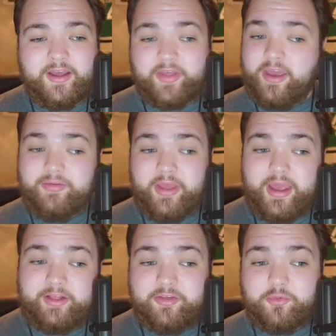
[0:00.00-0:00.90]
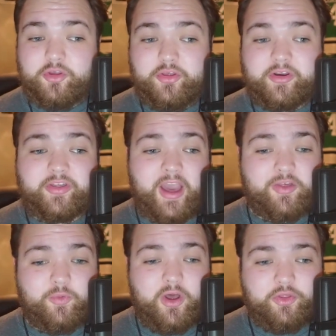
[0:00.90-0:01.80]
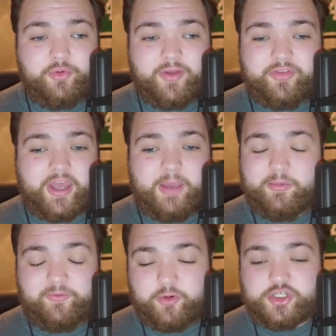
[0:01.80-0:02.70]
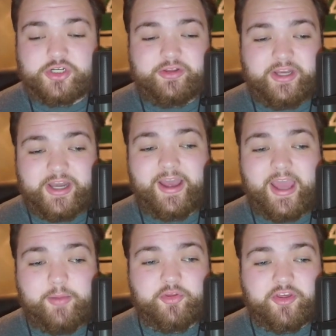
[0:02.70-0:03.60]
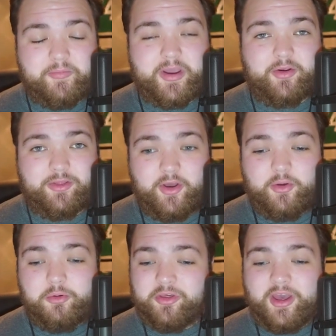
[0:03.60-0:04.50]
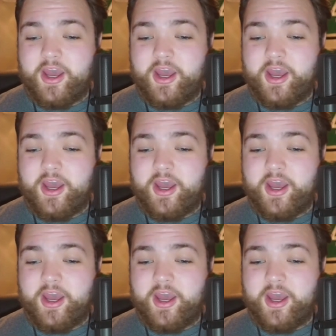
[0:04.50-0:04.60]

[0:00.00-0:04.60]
They had some good looks as well throughout the game, unfortunately not able to bury those.